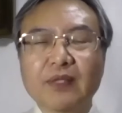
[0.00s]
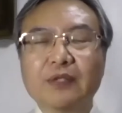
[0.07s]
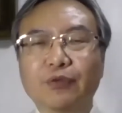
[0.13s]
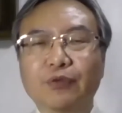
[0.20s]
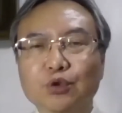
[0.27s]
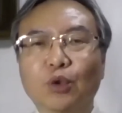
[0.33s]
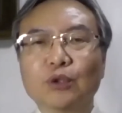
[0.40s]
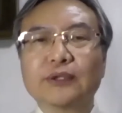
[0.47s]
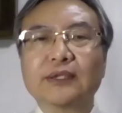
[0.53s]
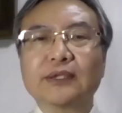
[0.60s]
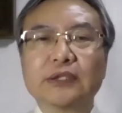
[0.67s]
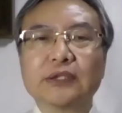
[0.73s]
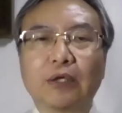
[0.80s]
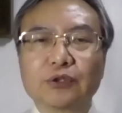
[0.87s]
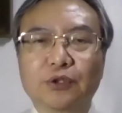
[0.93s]
for North and
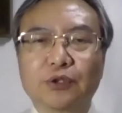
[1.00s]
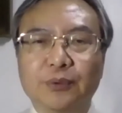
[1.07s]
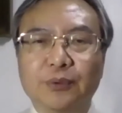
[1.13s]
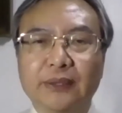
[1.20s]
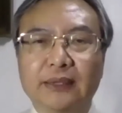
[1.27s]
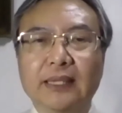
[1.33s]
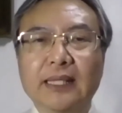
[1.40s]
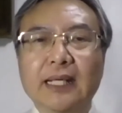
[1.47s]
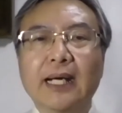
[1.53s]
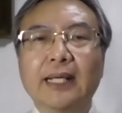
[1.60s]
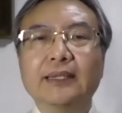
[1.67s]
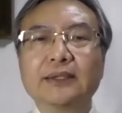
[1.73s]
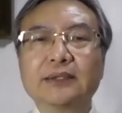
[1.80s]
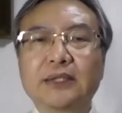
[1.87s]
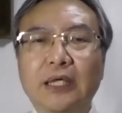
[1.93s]
South Korea
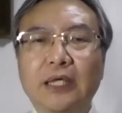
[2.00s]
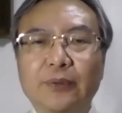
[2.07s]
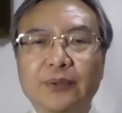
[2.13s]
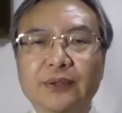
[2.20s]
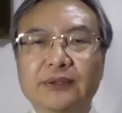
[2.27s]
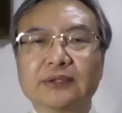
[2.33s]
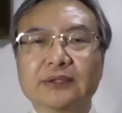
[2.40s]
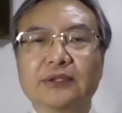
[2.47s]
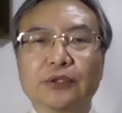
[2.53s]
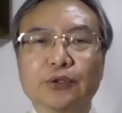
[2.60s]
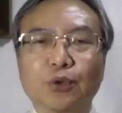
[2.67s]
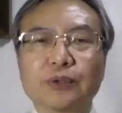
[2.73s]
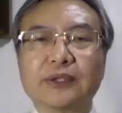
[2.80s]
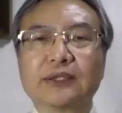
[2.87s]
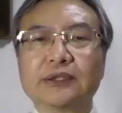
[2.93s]
and encourages the
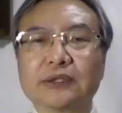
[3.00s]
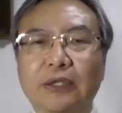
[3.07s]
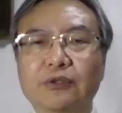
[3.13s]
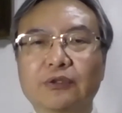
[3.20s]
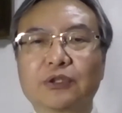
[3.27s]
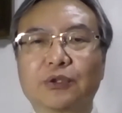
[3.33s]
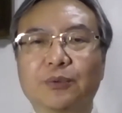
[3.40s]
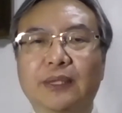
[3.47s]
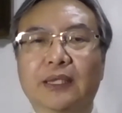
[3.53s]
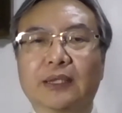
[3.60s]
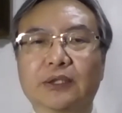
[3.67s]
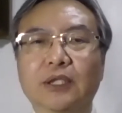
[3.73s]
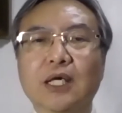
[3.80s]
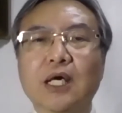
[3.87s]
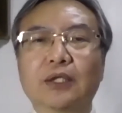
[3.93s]
North and South Korea
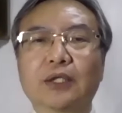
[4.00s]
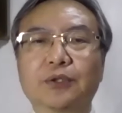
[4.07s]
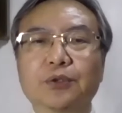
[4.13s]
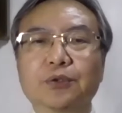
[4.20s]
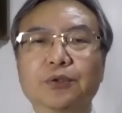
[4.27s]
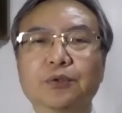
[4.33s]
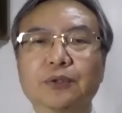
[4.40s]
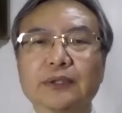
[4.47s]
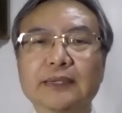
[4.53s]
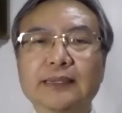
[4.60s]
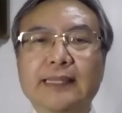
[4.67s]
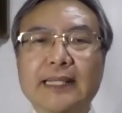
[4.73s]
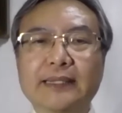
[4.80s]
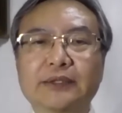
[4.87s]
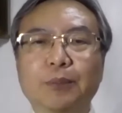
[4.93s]
to
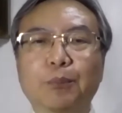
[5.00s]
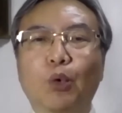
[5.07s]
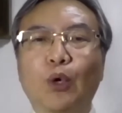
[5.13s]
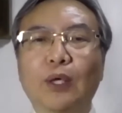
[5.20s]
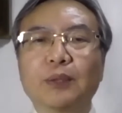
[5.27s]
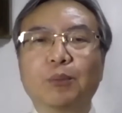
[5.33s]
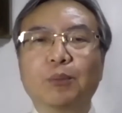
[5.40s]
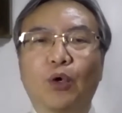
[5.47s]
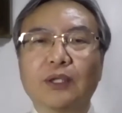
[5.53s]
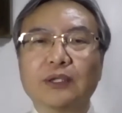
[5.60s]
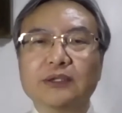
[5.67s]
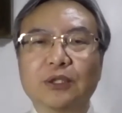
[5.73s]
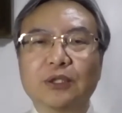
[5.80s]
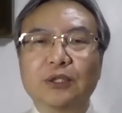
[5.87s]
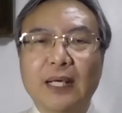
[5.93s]
engage more and more
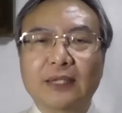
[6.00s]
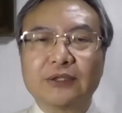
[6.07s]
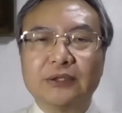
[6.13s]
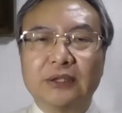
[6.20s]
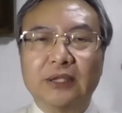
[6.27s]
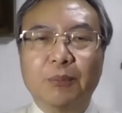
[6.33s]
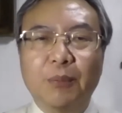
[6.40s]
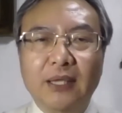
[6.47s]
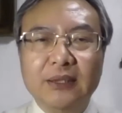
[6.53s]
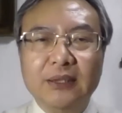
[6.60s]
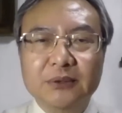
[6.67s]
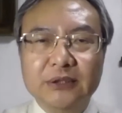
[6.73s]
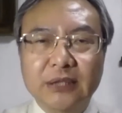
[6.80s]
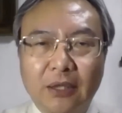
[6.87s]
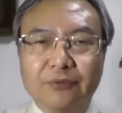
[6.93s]
interaction among
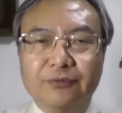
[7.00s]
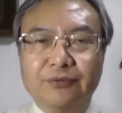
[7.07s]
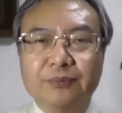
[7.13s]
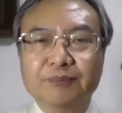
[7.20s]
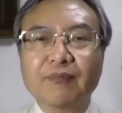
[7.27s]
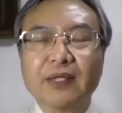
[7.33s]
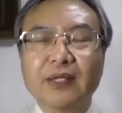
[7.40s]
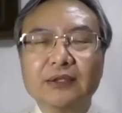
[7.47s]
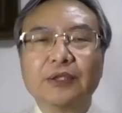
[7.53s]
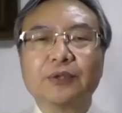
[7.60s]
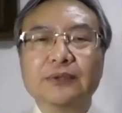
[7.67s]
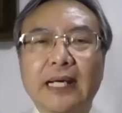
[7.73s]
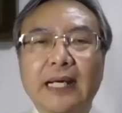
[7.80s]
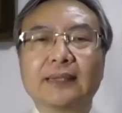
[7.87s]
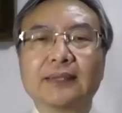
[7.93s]
themselves
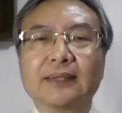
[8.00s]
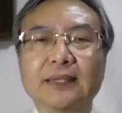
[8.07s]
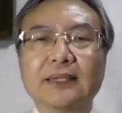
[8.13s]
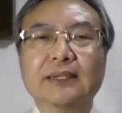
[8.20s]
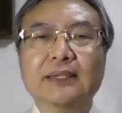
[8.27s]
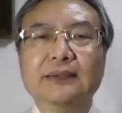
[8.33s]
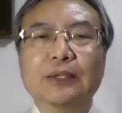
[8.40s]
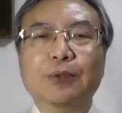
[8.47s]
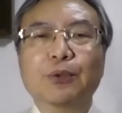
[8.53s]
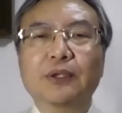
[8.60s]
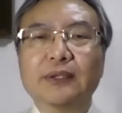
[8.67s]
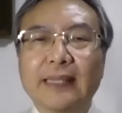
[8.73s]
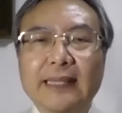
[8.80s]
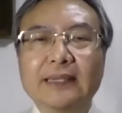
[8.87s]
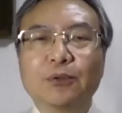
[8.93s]
so that they will
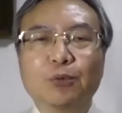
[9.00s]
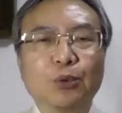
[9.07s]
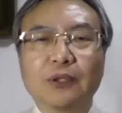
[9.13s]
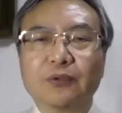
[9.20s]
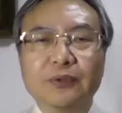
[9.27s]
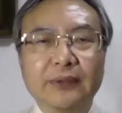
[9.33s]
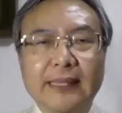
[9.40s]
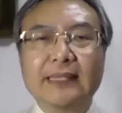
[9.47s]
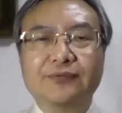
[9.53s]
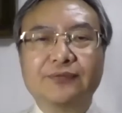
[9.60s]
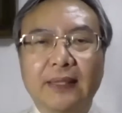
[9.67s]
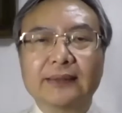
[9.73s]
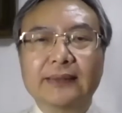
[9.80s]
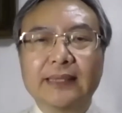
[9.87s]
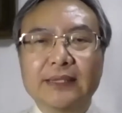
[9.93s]
lay the
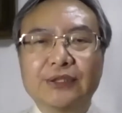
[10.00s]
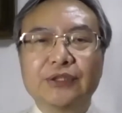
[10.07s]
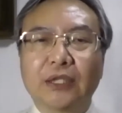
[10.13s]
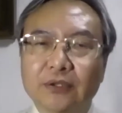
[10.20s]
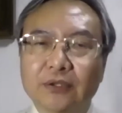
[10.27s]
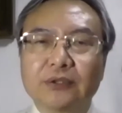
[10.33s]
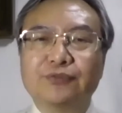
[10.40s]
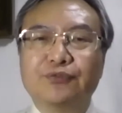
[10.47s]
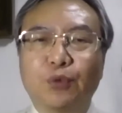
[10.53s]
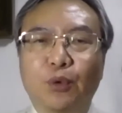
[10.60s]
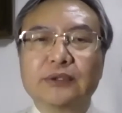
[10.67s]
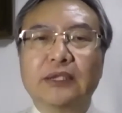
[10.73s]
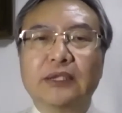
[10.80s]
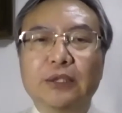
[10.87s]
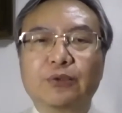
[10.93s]
foundation not only
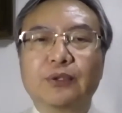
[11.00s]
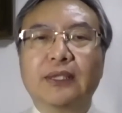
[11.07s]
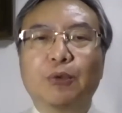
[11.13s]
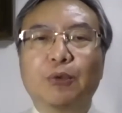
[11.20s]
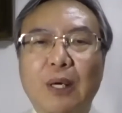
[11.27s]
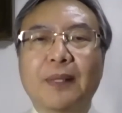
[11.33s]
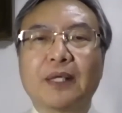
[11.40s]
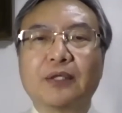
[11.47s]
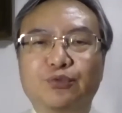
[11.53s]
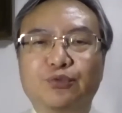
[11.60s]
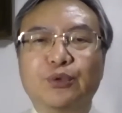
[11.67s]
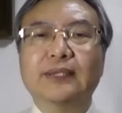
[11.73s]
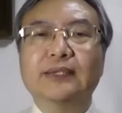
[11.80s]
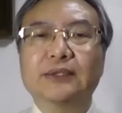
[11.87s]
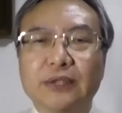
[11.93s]
for the nuclear
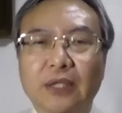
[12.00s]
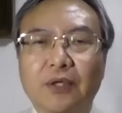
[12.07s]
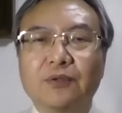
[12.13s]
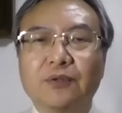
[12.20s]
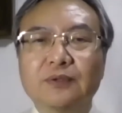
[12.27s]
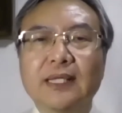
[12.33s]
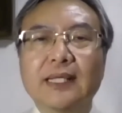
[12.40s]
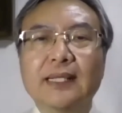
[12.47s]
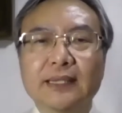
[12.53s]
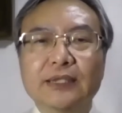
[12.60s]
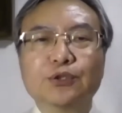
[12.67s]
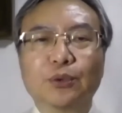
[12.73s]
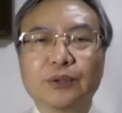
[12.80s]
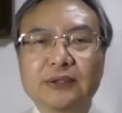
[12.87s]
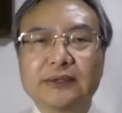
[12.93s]
weapon-free zone in
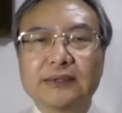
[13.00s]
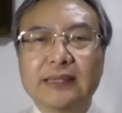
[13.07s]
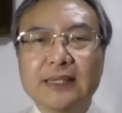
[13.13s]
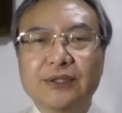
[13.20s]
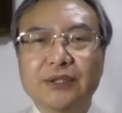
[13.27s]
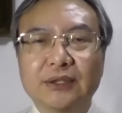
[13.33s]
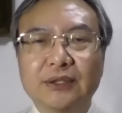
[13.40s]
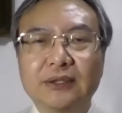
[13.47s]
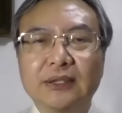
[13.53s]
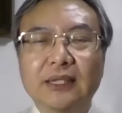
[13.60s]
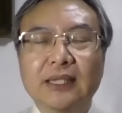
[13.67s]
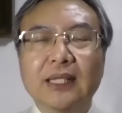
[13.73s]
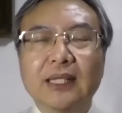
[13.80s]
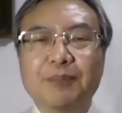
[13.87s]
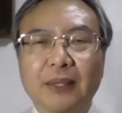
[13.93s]
Northeast Asia,
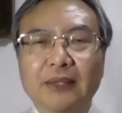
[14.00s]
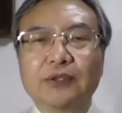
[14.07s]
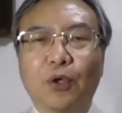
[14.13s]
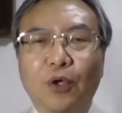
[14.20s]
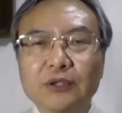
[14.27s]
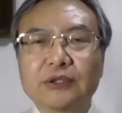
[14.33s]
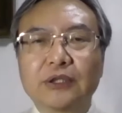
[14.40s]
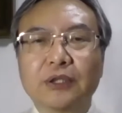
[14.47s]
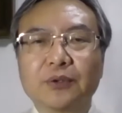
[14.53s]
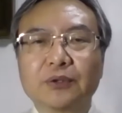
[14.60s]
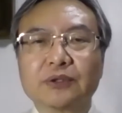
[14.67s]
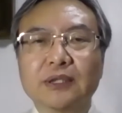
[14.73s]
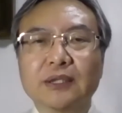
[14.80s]
but also